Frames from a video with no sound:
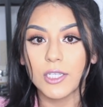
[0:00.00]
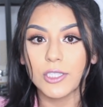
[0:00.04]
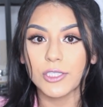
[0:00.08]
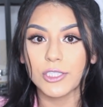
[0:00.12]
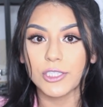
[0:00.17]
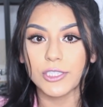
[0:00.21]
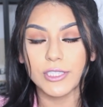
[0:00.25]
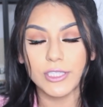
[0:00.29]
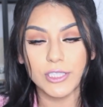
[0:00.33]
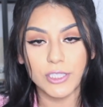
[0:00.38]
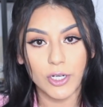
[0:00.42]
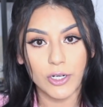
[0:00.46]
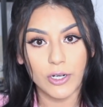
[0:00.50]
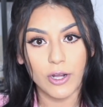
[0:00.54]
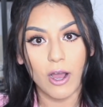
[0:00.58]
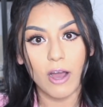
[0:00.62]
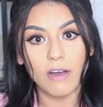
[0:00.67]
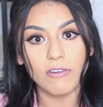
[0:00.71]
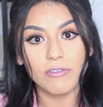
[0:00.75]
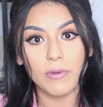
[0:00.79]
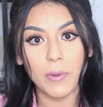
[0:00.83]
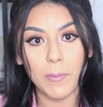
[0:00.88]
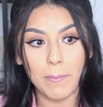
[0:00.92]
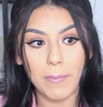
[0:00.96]
to start
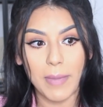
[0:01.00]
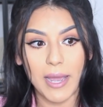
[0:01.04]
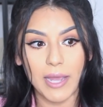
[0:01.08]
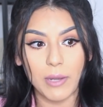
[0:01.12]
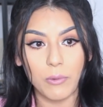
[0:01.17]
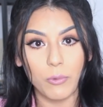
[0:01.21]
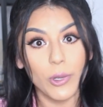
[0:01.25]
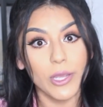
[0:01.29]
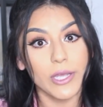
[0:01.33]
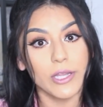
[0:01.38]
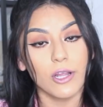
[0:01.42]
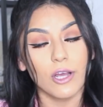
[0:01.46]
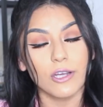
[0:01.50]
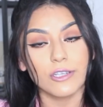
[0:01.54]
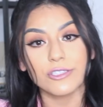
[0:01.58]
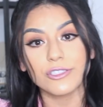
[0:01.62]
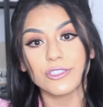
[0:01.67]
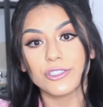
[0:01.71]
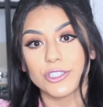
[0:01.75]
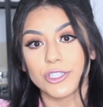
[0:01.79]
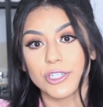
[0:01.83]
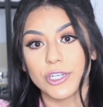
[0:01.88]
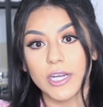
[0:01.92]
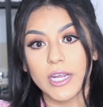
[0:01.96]
off my weight loss
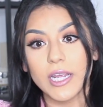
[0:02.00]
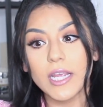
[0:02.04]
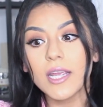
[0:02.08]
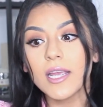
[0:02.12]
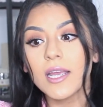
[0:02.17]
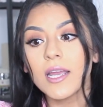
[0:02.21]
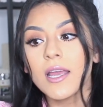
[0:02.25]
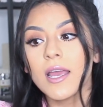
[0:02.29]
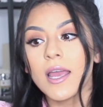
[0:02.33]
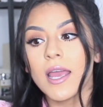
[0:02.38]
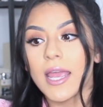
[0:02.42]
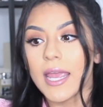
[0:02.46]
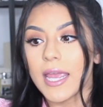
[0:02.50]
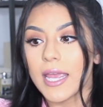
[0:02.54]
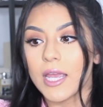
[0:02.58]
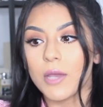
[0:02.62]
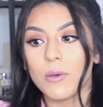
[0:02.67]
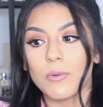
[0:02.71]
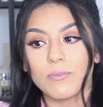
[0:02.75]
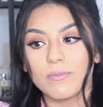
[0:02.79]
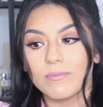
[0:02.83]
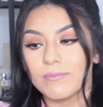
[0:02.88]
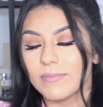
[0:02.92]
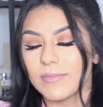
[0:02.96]
journey.
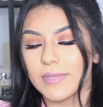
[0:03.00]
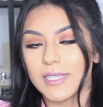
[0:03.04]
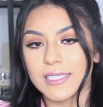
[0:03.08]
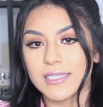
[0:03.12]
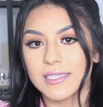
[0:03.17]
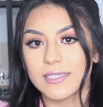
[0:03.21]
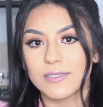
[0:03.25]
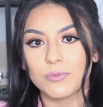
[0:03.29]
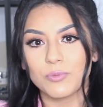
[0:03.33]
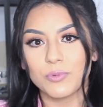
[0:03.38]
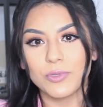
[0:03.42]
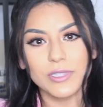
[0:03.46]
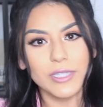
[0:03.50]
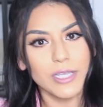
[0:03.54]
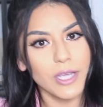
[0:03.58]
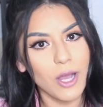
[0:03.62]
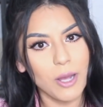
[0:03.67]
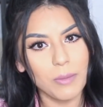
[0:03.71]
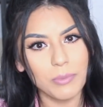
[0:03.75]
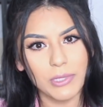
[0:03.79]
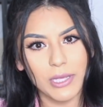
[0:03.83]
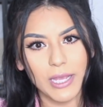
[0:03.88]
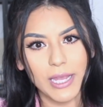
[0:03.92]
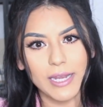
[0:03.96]
It's really
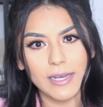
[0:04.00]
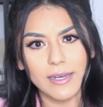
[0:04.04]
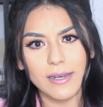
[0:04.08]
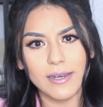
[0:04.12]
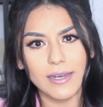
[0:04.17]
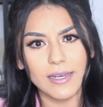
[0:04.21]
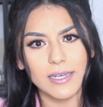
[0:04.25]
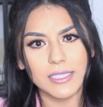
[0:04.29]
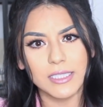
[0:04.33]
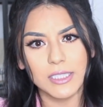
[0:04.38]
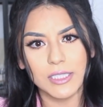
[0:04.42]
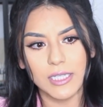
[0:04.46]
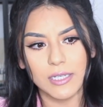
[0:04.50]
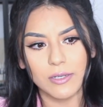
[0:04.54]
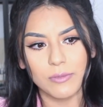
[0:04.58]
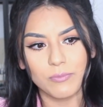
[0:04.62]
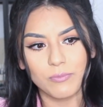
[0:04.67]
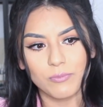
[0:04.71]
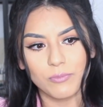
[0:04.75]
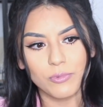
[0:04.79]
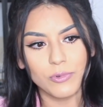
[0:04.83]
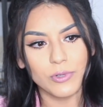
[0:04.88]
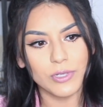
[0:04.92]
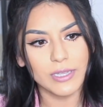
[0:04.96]
complicated and it's
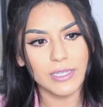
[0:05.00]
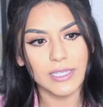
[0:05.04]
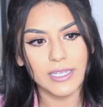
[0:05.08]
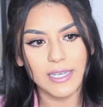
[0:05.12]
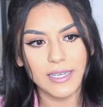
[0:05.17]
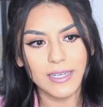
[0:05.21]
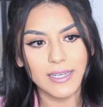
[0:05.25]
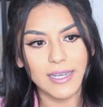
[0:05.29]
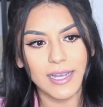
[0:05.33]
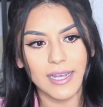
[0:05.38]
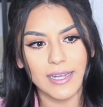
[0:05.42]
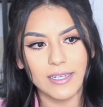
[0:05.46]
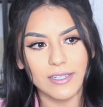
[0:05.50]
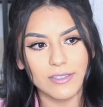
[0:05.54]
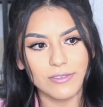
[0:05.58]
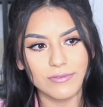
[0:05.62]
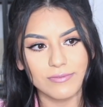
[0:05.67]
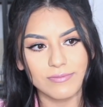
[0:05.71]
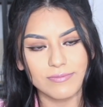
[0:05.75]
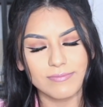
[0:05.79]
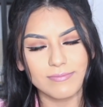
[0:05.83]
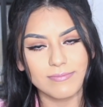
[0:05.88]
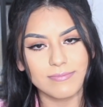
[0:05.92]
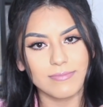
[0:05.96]
a really kind of
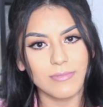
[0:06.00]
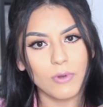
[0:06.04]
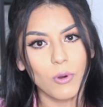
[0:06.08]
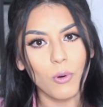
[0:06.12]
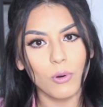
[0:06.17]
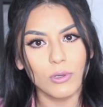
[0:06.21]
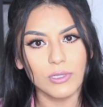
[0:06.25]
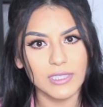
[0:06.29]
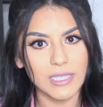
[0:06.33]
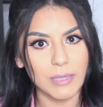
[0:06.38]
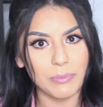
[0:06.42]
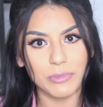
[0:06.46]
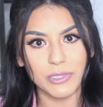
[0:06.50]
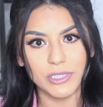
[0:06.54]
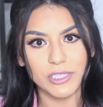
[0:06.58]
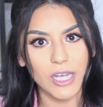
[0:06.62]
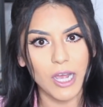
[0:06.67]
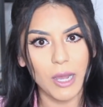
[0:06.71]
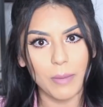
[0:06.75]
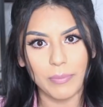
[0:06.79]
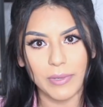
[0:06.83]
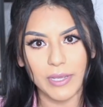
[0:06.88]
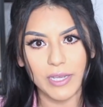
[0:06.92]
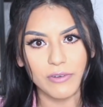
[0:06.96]
whole separate
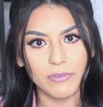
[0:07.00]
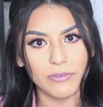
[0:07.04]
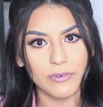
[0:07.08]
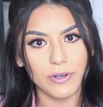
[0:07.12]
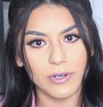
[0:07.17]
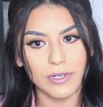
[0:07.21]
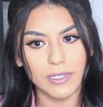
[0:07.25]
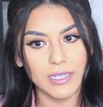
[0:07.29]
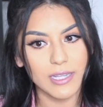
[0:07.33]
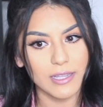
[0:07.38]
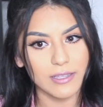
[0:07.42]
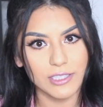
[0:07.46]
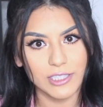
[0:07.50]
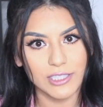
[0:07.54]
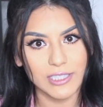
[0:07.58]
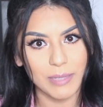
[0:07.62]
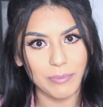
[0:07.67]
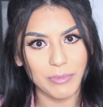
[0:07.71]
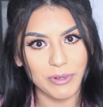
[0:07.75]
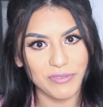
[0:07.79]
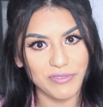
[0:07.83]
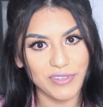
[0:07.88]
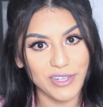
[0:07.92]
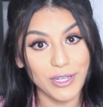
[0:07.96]
topic for another
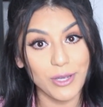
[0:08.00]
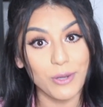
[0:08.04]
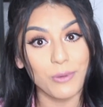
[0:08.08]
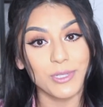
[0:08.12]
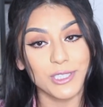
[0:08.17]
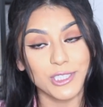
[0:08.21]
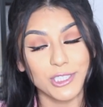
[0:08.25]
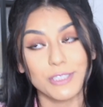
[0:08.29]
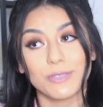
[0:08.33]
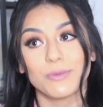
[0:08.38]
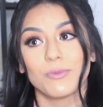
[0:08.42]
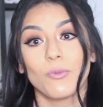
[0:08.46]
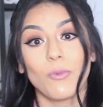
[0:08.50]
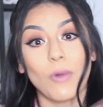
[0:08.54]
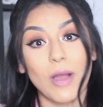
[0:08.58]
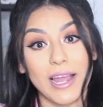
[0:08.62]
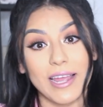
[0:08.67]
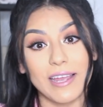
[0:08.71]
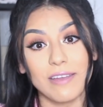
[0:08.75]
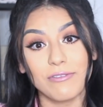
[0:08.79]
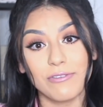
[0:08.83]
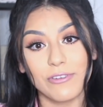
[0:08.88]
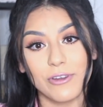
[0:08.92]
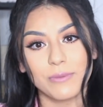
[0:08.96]
separate video, which is
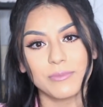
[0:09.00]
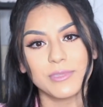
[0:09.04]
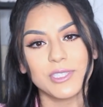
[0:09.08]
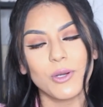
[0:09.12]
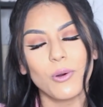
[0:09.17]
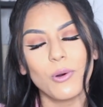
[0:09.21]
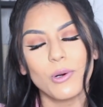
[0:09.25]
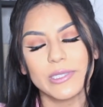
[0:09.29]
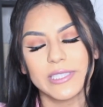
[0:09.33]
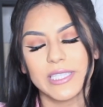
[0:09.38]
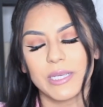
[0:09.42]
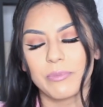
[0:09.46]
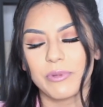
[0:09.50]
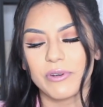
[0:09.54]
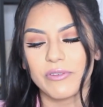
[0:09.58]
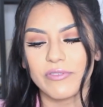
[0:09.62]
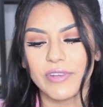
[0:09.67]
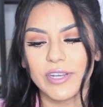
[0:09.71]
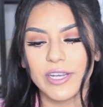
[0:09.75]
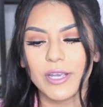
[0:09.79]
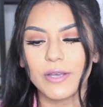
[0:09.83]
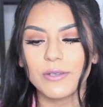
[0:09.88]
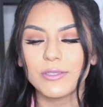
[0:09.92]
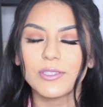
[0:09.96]
why I filmed a whole separate
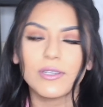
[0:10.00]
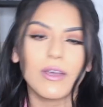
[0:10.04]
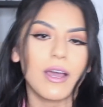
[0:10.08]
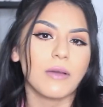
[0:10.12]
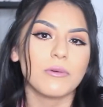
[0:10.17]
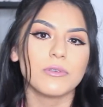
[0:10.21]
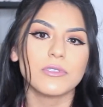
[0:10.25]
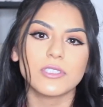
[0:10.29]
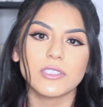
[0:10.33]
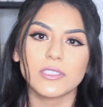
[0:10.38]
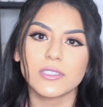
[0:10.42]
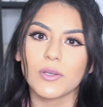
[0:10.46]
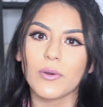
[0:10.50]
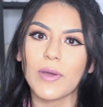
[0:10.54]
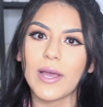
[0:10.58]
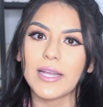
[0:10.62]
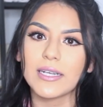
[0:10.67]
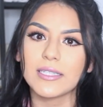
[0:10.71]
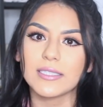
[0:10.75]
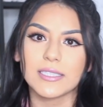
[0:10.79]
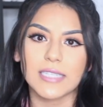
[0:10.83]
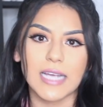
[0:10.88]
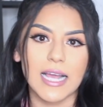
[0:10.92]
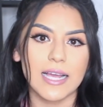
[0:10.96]
video. So I will just go
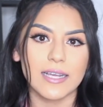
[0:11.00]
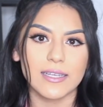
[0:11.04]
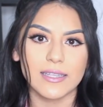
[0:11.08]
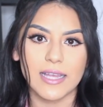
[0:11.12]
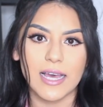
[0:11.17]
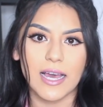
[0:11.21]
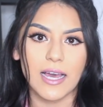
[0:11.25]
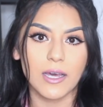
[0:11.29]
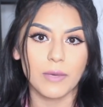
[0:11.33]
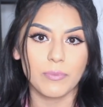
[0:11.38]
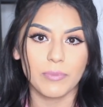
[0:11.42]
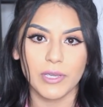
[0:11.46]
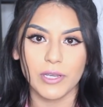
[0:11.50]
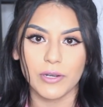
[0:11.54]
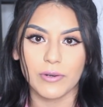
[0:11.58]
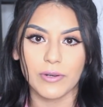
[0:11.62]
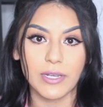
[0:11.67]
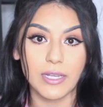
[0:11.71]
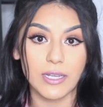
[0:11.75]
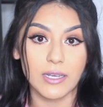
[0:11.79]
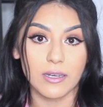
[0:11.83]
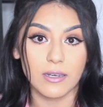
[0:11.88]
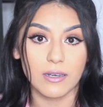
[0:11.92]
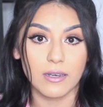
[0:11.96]
ahead and tag that up here
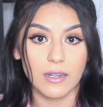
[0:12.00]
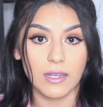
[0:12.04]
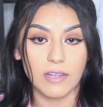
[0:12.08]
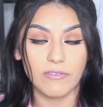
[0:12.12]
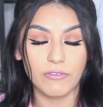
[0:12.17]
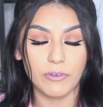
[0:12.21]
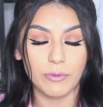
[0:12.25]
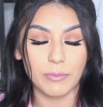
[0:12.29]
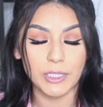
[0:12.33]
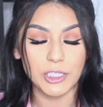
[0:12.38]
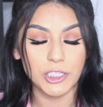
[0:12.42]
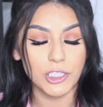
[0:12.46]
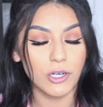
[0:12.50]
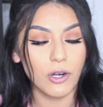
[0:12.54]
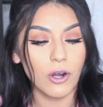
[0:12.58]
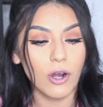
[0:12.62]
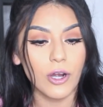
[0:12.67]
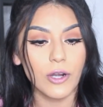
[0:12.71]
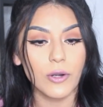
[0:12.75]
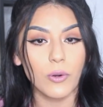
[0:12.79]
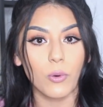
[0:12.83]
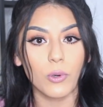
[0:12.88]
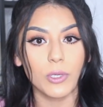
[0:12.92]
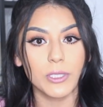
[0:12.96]
in an information
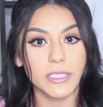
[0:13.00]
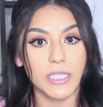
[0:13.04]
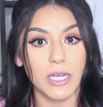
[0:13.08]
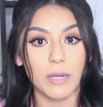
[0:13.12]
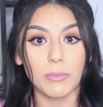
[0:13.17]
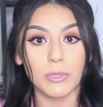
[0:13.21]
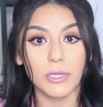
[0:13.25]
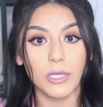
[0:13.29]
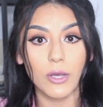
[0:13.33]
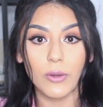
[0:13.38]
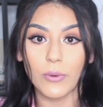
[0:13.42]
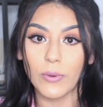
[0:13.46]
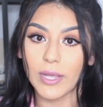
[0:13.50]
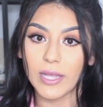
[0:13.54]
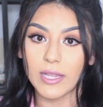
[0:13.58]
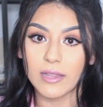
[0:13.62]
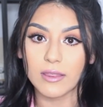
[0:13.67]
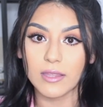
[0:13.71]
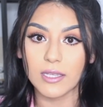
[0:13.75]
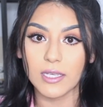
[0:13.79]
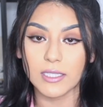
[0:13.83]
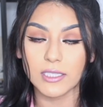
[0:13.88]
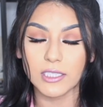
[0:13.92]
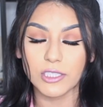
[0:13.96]
card or down below
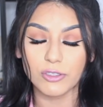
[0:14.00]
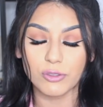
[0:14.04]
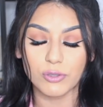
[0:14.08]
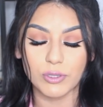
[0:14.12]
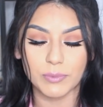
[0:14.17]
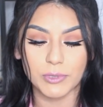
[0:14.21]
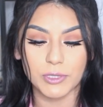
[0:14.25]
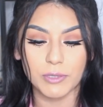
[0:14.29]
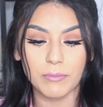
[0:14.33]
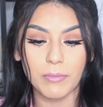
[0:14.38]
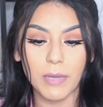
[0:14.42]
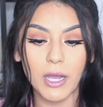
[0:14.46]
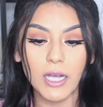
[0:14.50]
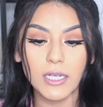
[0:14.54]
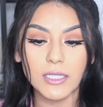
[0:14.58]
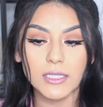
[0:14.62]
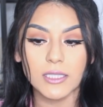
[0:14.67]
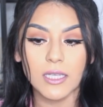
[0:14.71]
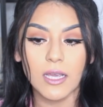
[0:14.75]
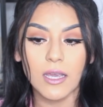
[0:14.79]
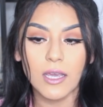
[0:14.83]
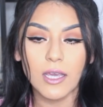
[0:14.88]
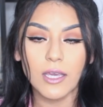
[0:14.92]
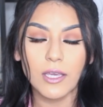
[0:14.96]
in the description box.
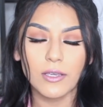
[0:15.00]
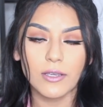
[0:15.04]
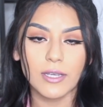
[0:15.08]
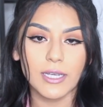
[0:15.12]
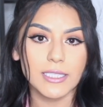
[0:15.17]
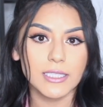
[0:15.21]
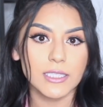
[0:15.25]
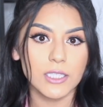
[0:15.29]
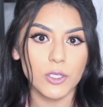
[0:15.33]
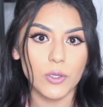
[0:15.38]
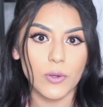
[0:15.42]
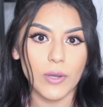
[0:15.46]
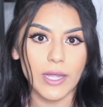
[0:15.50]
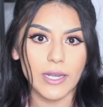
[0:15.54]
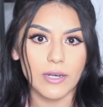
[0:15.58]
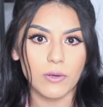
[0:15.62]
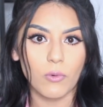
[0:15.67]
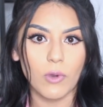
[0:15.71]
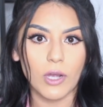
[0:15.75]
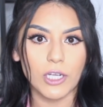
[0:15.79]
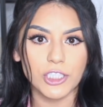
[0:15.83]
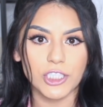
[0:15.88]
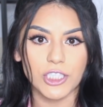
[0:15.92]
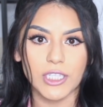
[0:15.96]
You guys can go ahead and
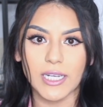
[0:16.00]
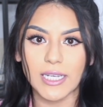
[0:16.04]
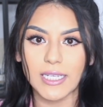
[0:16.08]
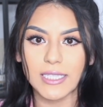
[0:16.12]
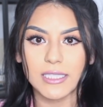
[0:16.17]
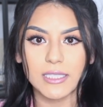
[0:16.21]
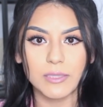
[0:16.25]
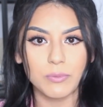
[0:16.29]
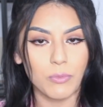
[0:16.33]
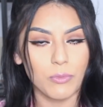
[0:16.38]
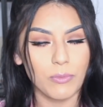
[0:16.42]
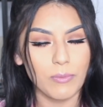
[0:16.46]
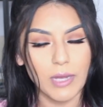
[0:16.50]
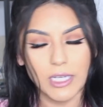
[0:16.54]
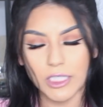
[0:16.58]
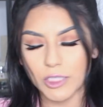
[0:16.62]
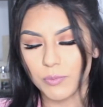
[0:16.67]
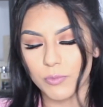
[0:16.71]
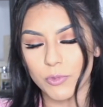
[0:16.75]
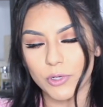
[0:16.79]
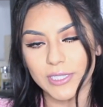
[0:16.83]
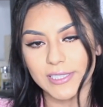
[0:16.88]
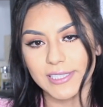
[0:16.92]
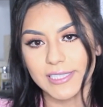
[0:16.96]
watch it. It's
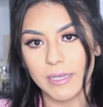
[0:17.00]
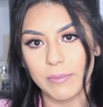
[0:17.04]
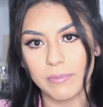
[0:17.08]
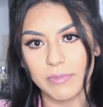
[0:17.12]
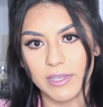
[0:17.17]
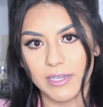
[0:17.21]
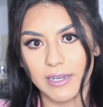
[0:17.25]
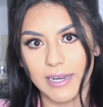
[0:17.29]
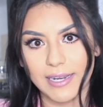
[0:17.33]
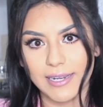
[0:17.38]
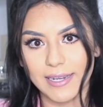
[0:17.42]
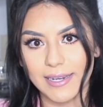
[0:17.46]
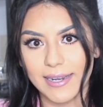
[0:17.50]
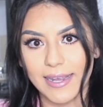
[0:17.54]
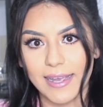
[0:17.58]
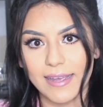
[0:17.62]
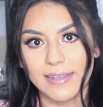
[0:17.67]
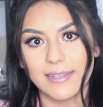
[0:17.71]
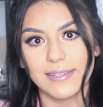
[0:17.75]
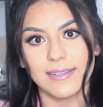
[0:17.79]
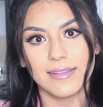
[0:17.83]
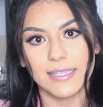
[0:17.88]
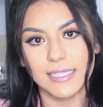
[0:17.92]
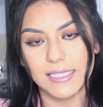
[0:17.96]
much more in depth than I can
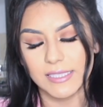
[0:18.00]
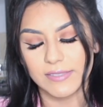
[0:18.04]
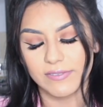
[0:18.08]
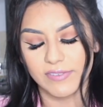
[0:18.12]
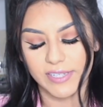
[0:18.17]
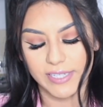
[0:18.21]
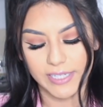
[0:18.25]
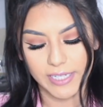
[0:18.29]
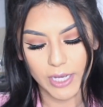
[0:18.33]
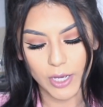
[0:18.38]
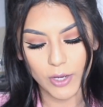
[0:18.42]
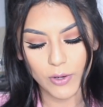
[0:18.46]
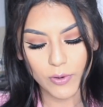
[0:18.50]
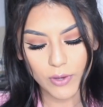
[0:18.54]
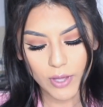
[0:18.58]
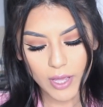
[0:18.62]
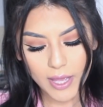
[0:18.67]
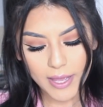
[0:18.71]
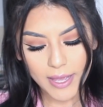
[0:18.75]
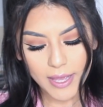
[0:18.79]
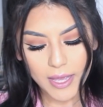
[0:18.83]
get in this video.